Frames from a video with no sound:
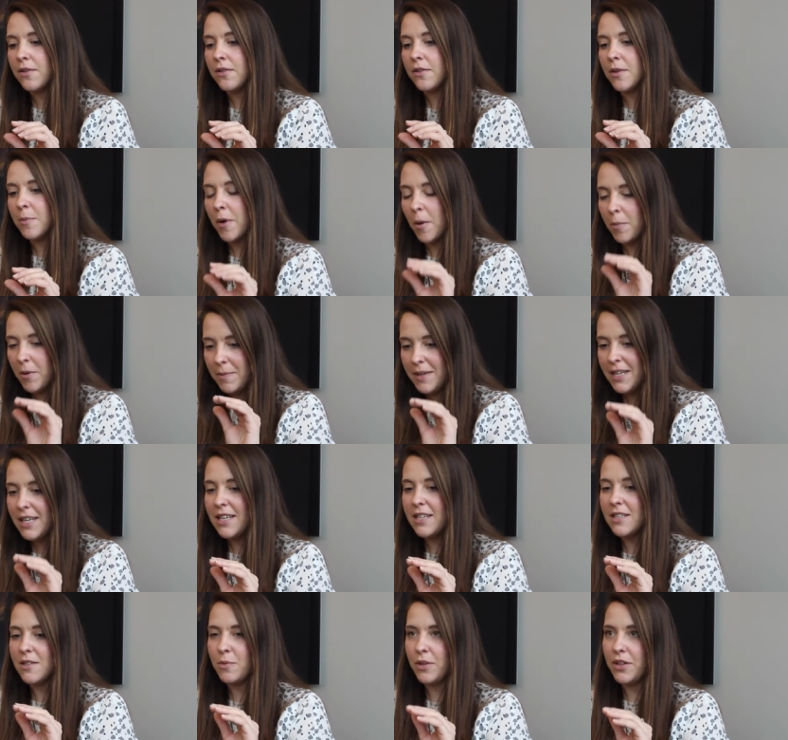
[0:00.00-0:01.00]
the problem
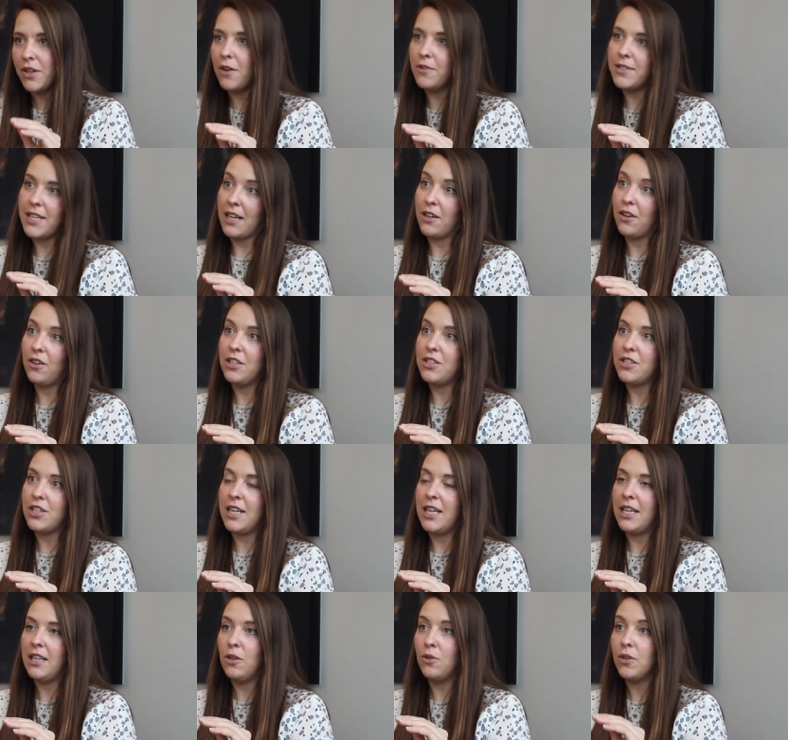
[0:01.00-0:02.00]
is, with no
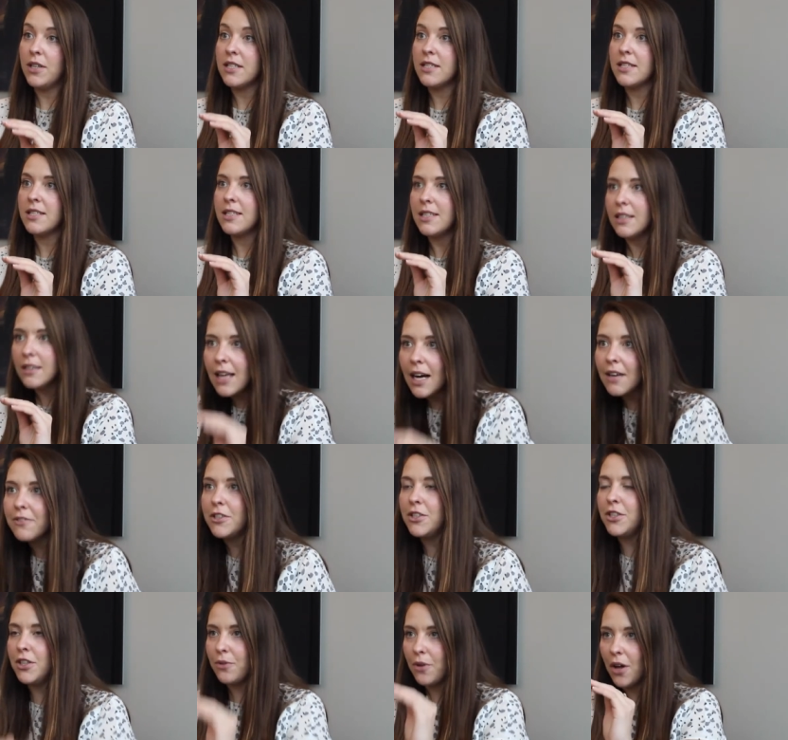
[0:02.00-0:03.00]
technology, lawyers still have
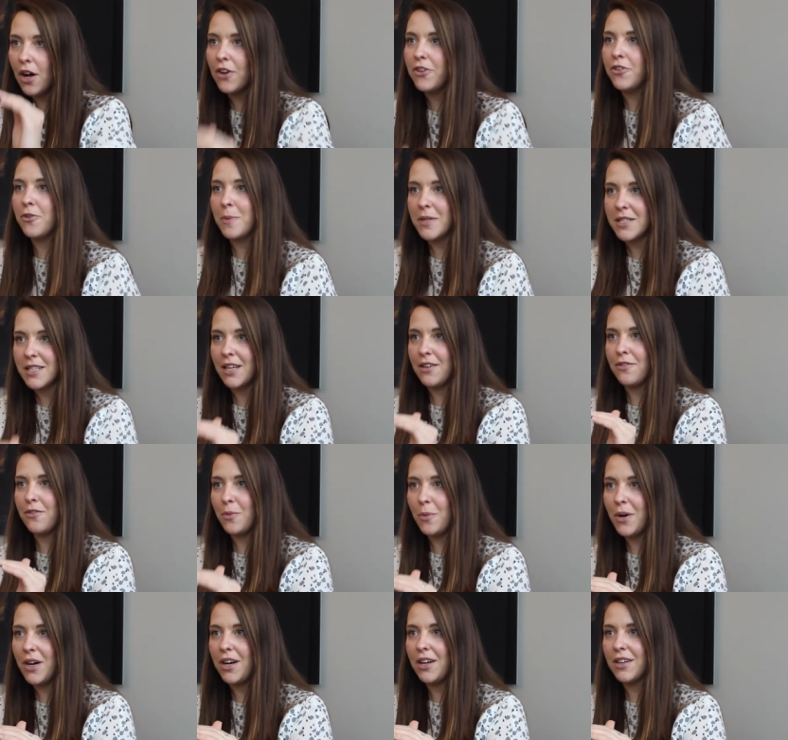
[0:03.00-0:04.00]
to do 100% of
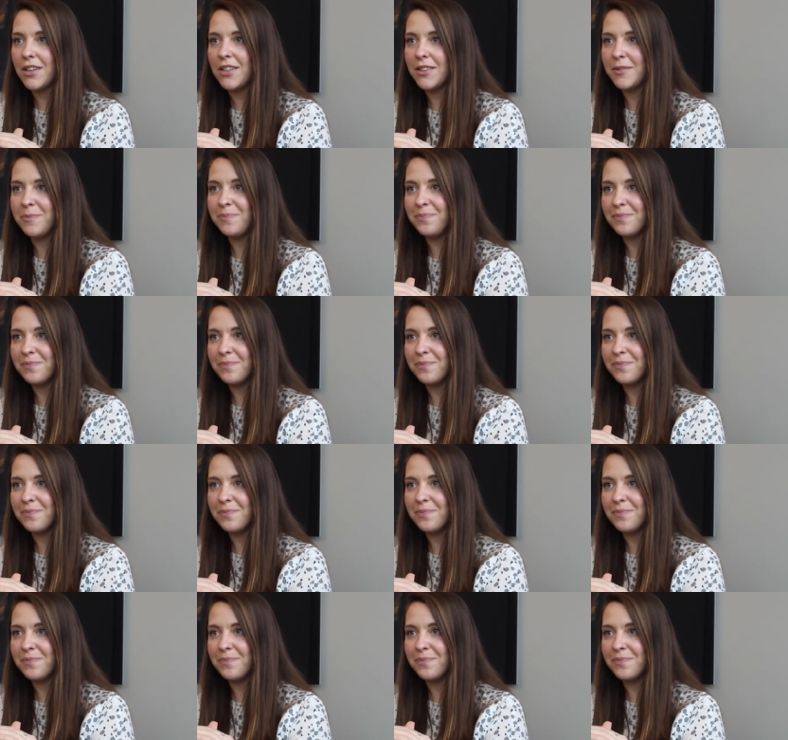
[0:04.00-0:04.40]
the work.